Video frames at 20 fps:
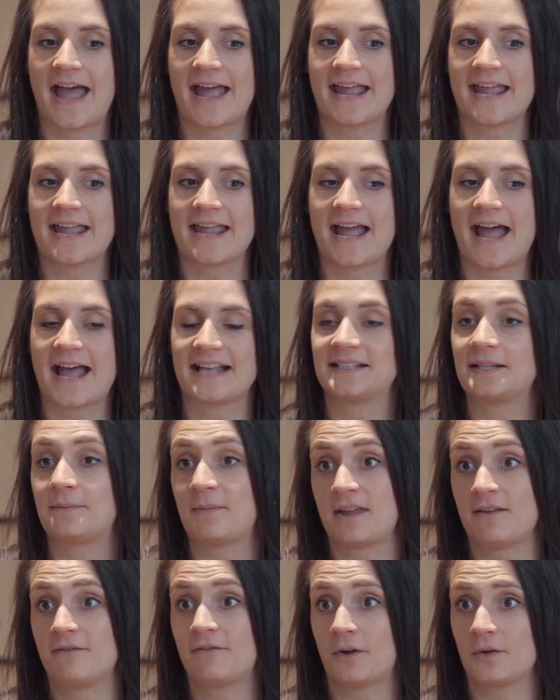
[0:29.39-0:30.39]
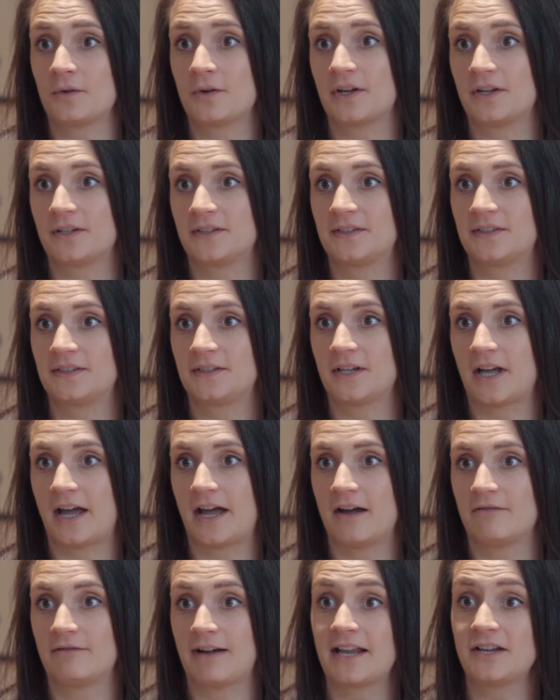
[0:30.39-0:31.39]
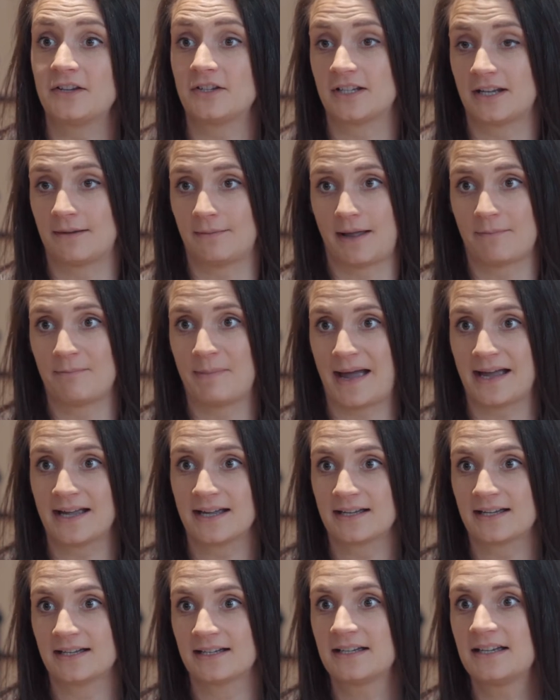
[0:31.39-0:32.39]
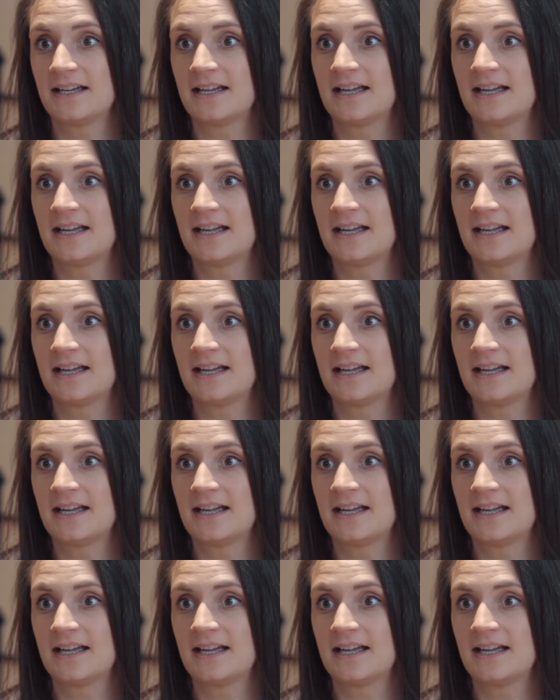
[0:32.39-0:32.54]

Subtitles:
a SME-focused, relationship-led bank,